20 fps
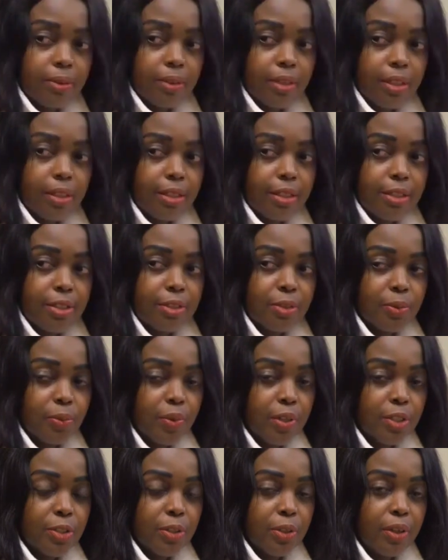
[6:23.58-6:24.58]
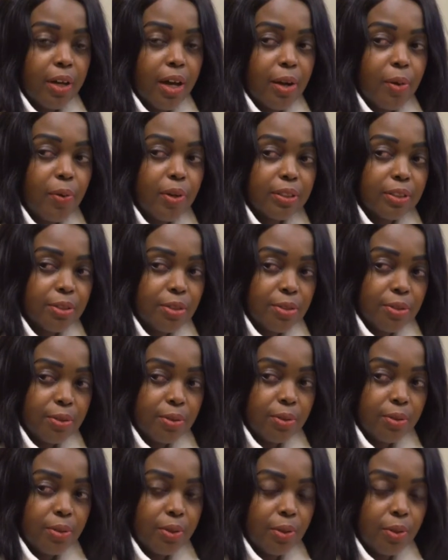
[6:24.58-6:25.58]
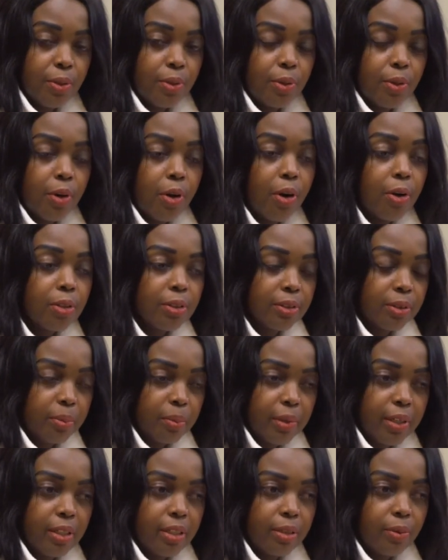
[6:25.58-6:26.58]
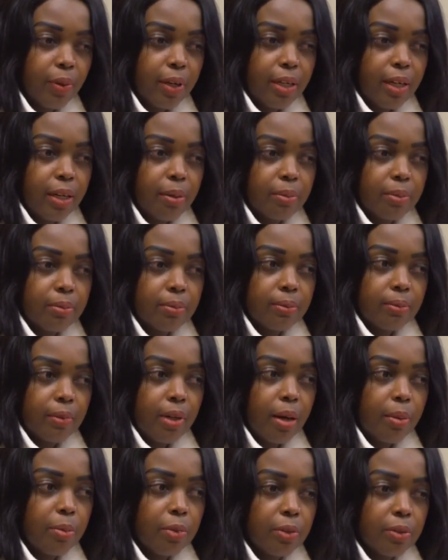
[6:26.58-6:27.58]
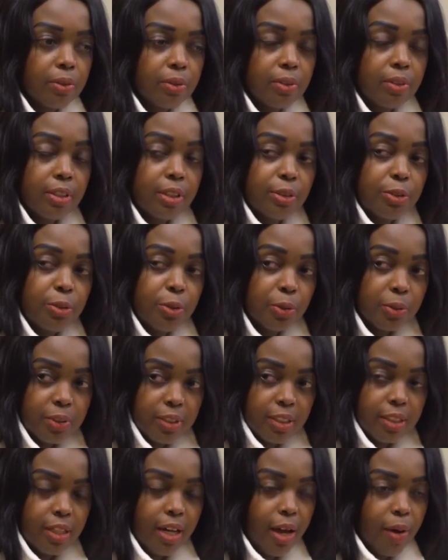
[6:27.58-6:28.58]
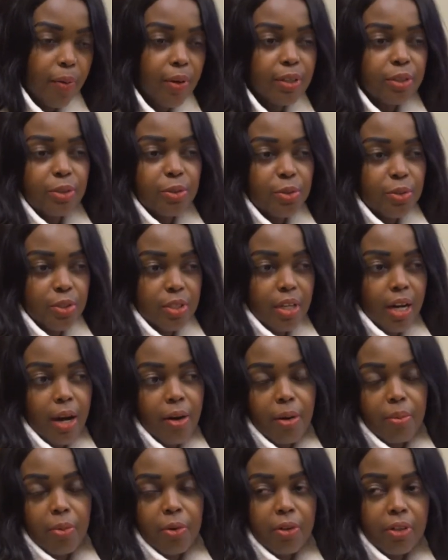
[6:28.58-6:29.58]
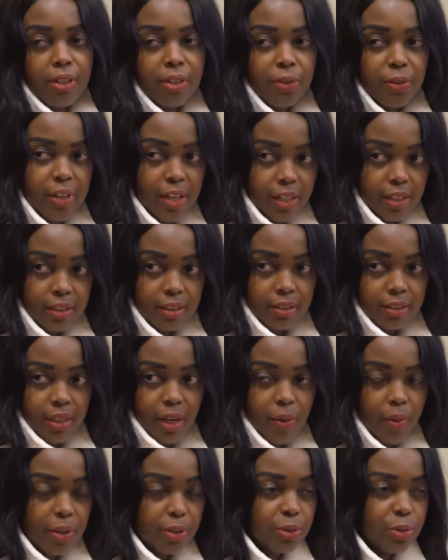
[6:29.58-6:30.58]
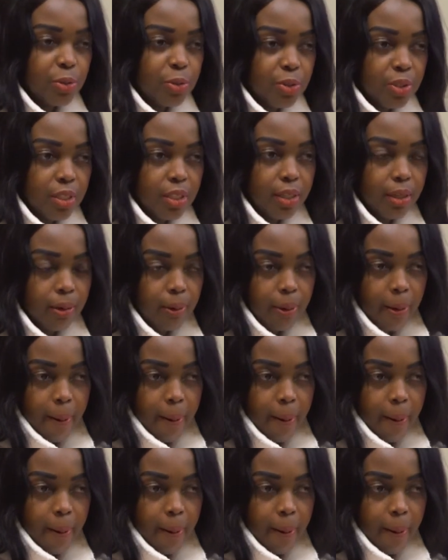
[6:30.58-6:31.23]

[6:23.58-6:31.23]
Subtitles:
in the situation I went through called me when I'm on the duty. I want to see how I'm going to react. I want to see